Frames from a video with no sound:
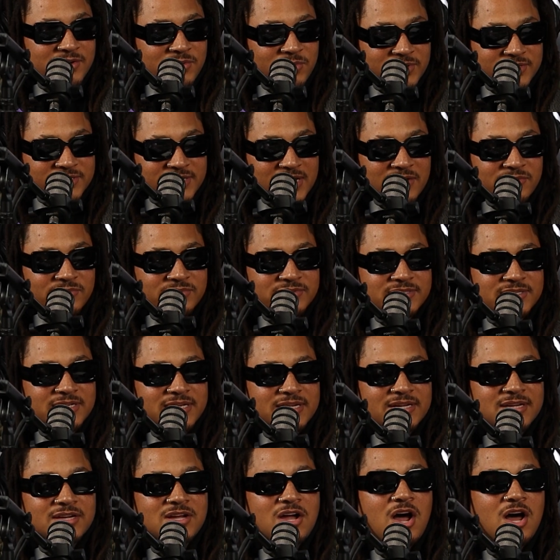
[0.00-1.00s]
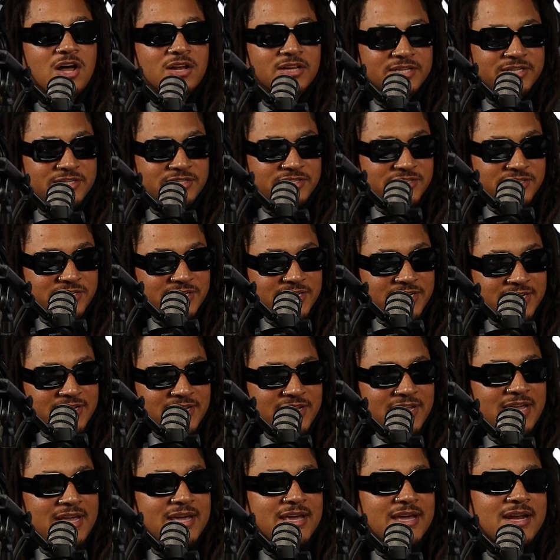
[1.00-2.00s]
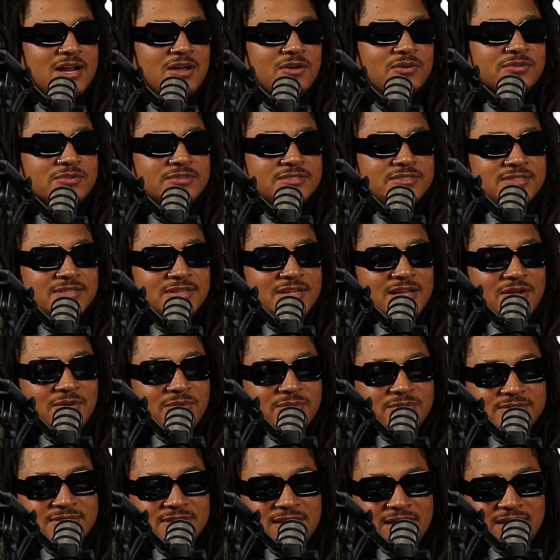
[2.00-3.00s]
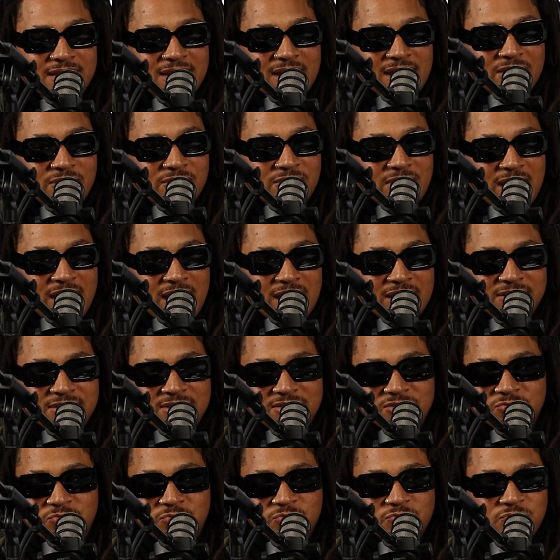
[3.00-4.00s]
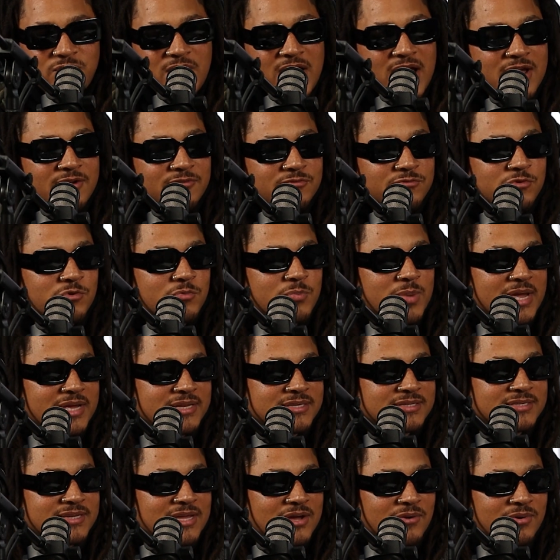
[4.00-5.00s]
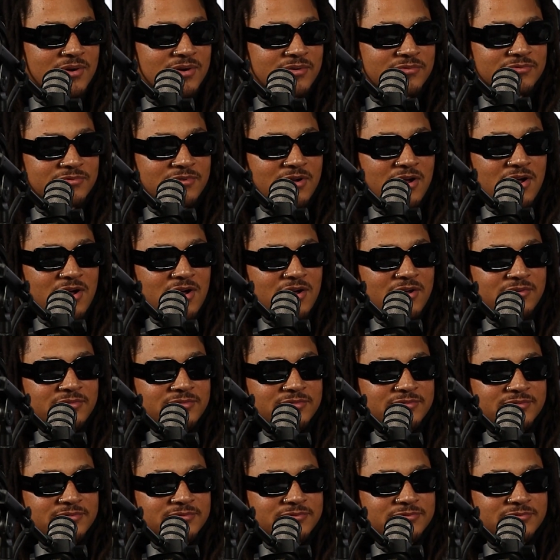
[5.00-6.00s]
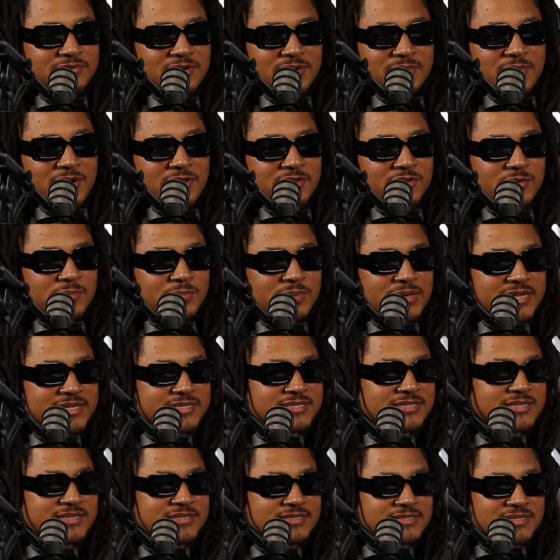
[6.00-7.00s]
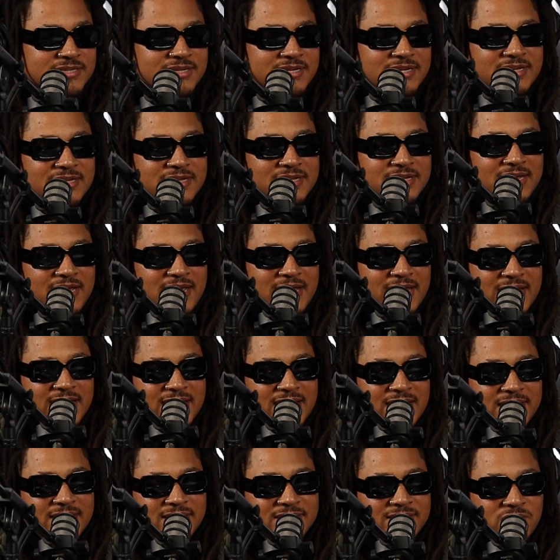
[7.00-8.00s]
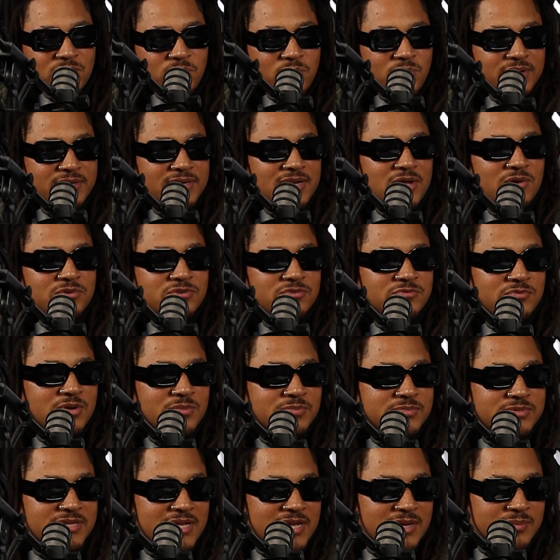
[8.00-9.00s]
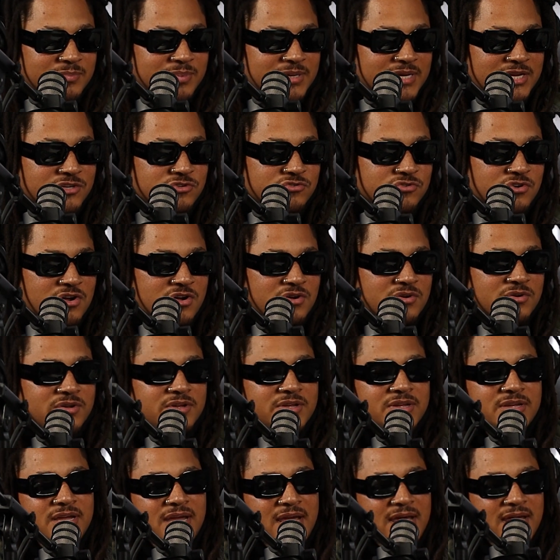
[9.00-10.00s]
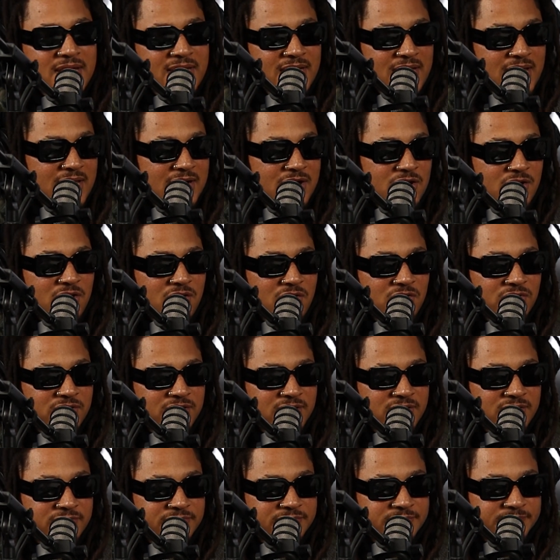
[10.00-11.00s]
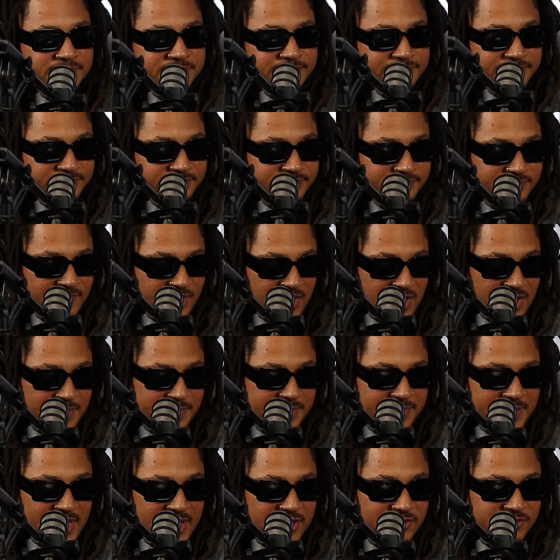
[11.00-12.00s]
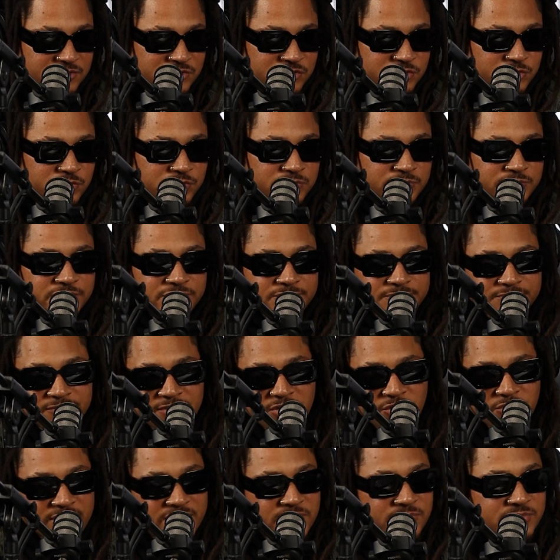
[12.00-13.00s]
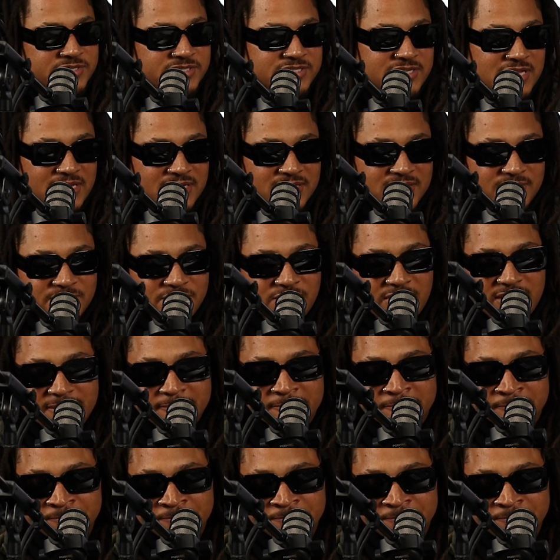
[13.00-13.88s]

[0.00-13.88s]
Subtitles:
was I was in college, and I was like, I had these 5 roommates that were all from other places, and the one that was from San Pedro had got a hold of a pound of shrooms, or he was selling them, right?